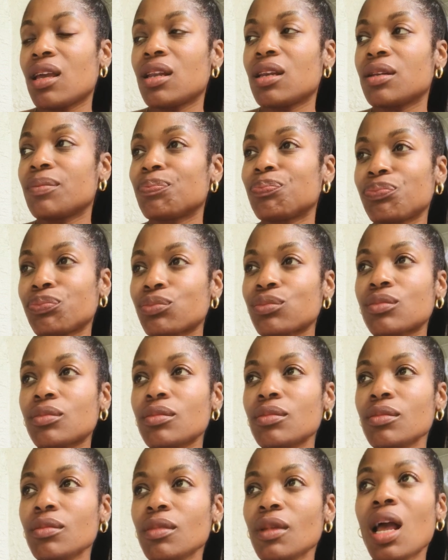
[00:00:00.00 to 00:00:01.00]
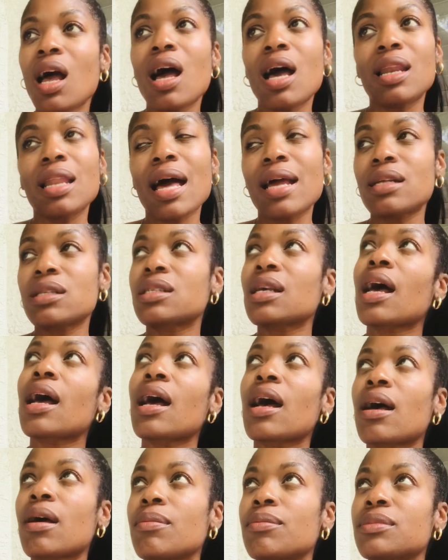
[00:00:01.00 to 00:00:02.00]
in. A lot of
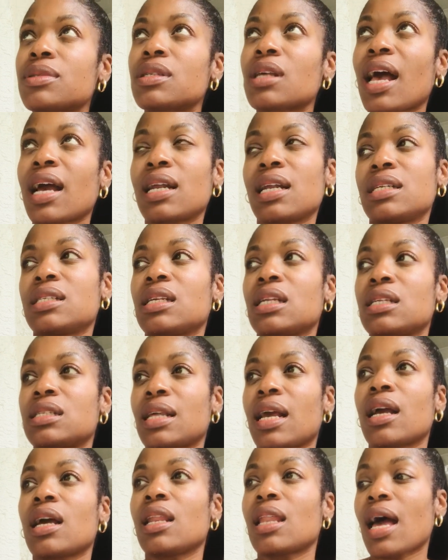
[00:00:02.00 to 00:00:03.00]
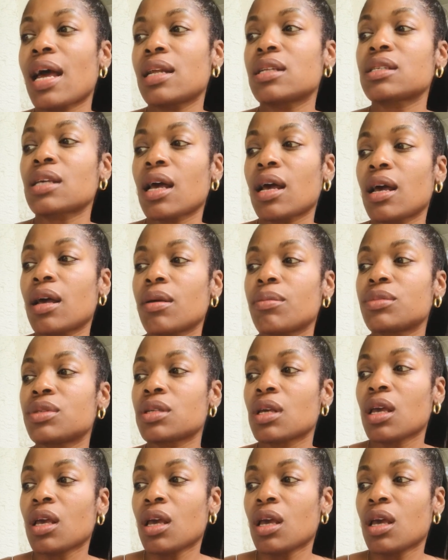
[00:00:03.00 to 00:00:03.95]
times, how can I say this? Like, a lot of times,